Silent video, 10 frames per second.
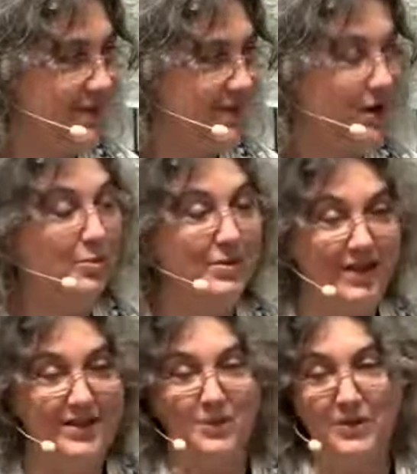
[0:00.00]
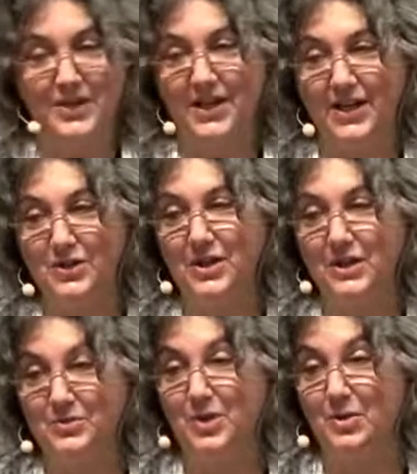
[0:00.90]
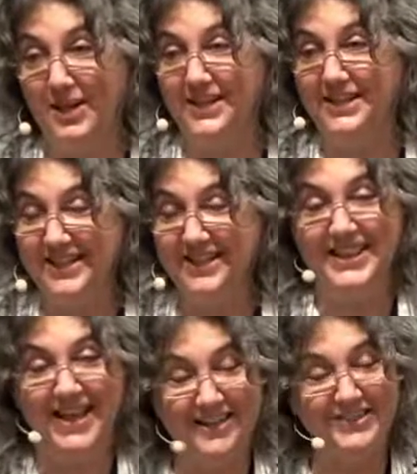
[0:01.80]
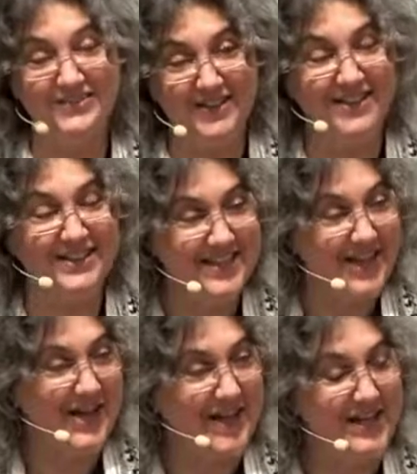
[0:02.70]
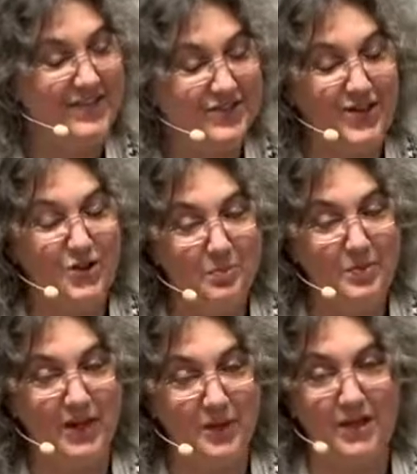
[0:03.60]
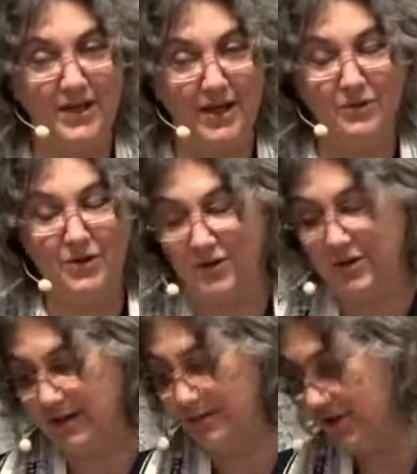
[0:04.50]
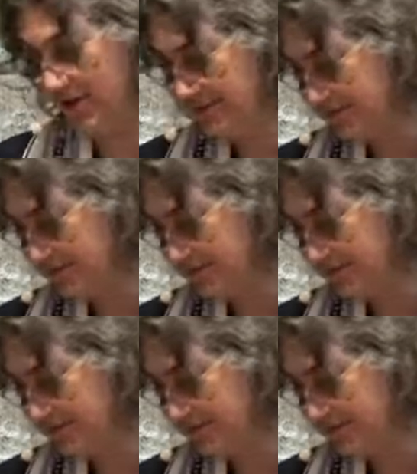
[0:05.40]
Obladi. We did Adon Olam to Obladi. That was fun. Any song you pick, we could Adon Olam to.